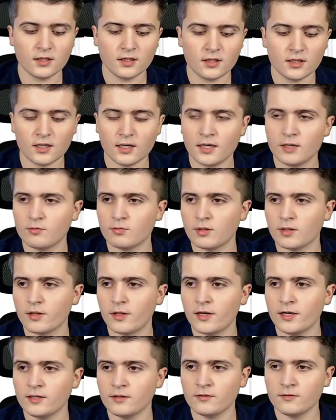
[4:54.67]
I will
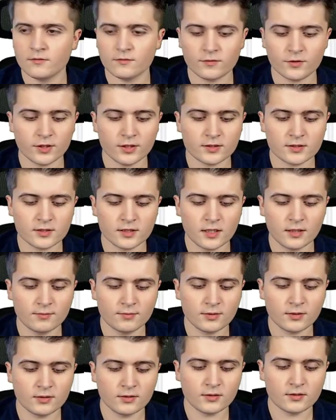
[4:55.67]
then, for
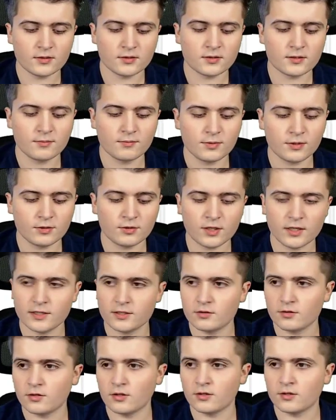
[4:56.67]
example, simply write
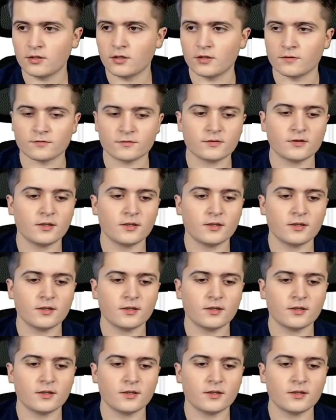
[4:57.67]
on off.